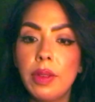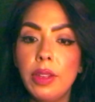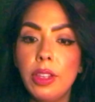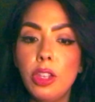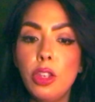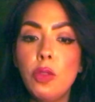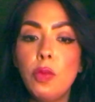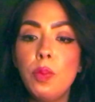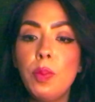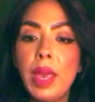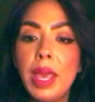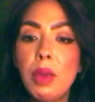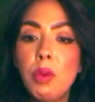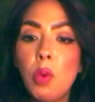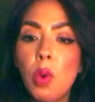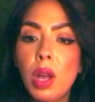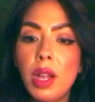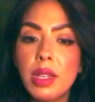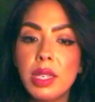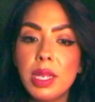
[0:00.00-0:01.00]
You may
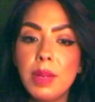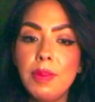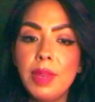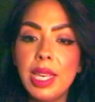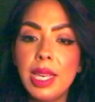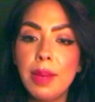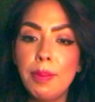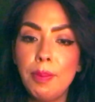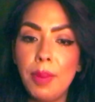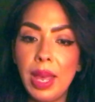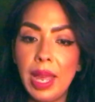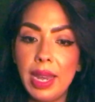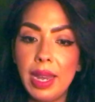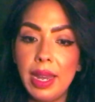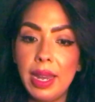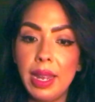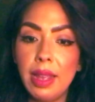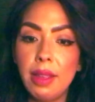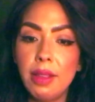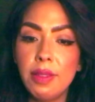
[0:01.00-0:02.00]
want to be
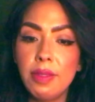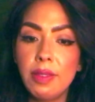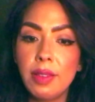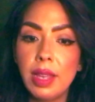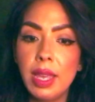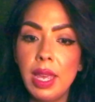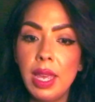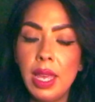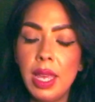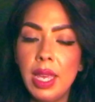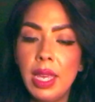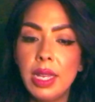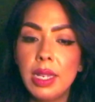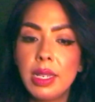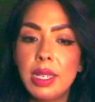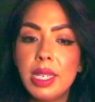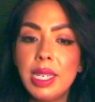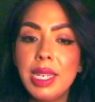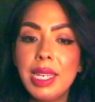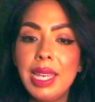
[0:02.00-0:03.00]
competitive
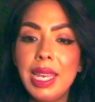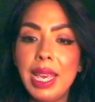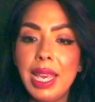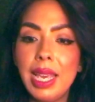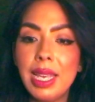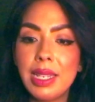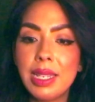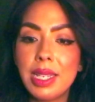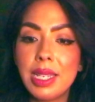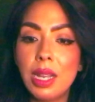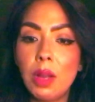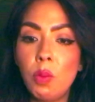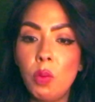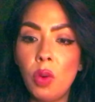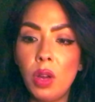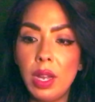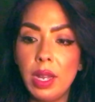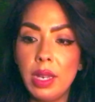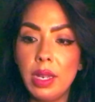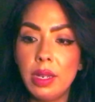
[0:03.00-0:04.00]
to get
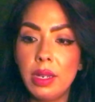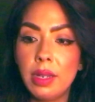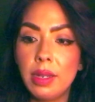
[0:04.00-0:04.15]
someone